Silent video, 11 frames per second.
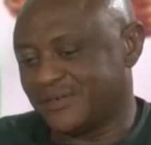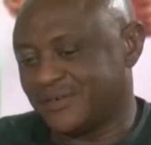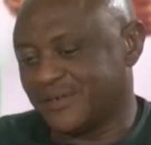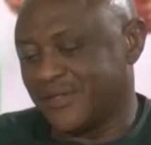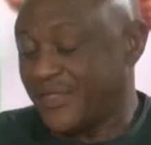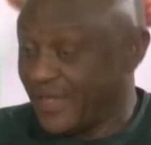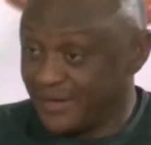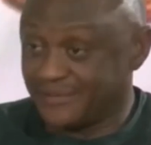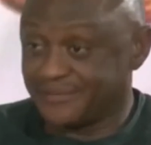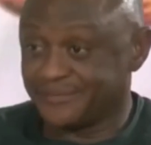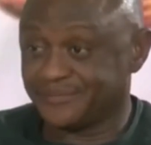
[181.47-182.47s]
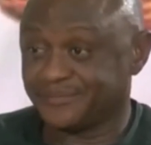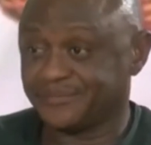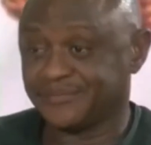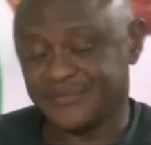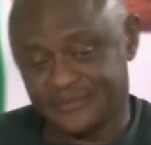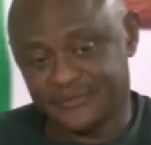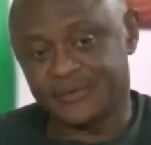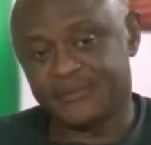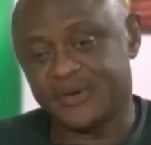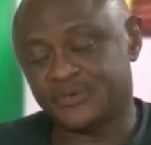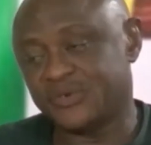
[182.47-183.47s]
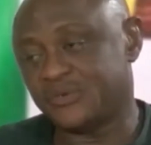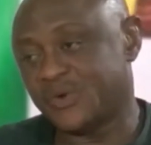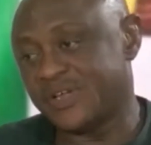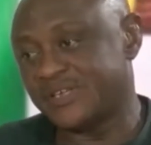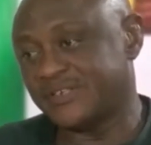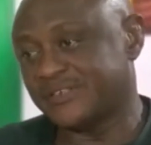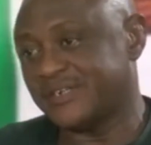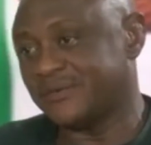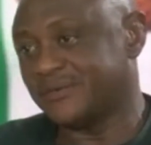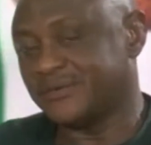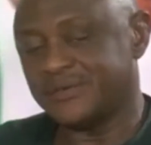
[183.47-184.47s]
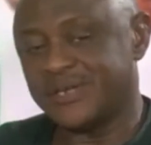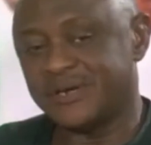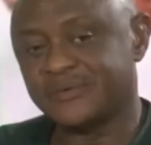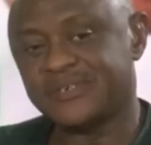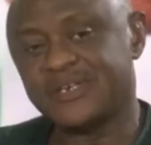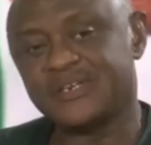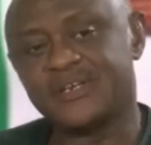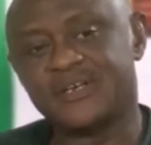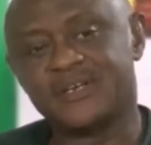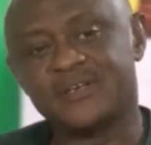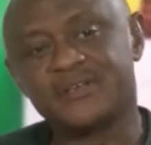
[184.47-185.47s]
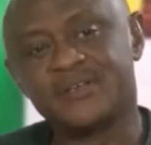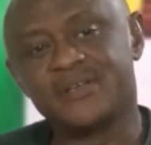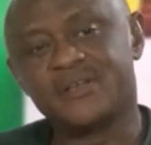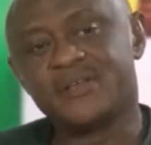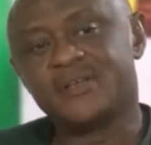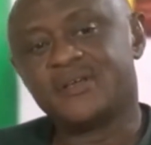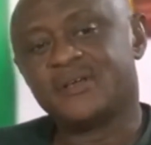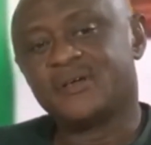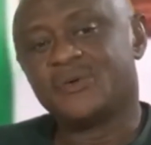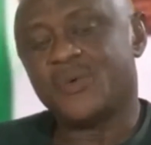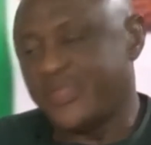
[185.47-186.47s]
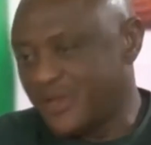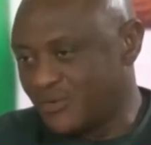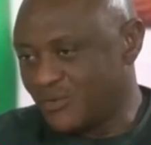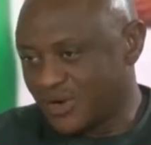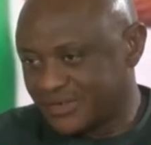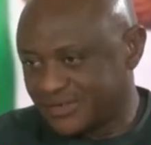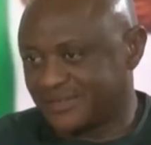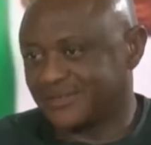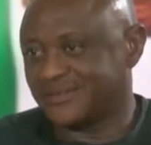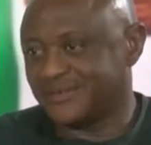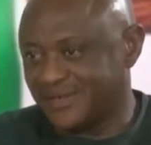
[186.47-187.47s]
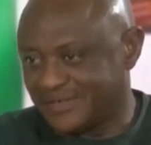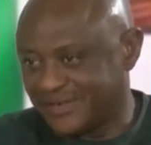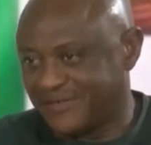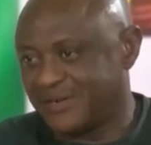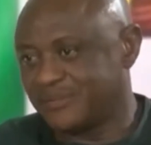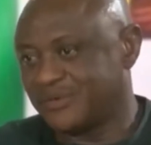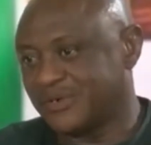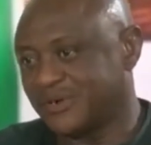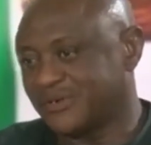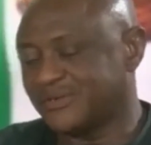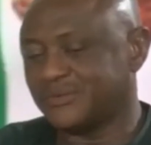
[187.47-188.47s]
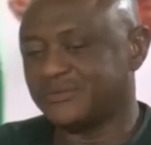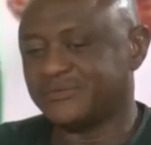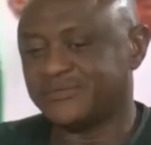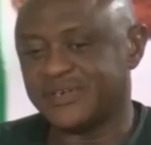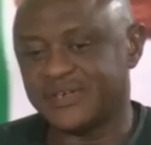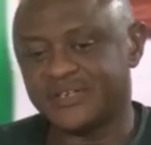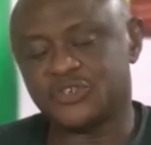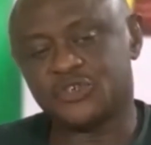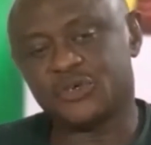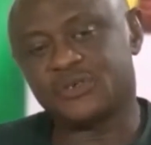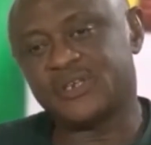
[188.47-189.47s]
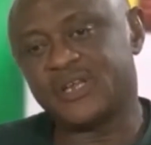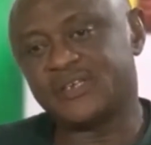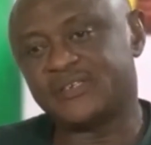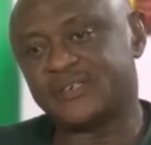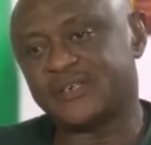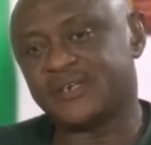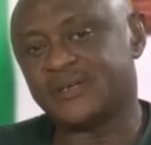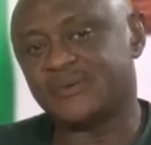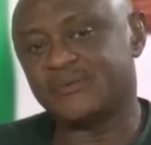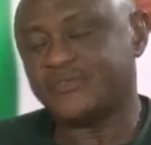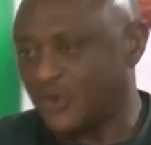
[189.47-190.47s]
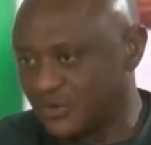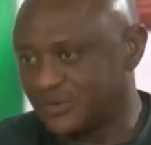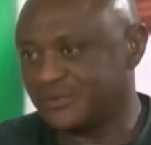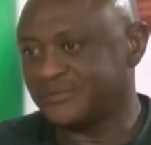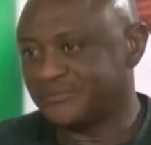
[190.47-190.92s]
there for about 21 years now, no doubt. And within what is available to us, we've ensured that we've done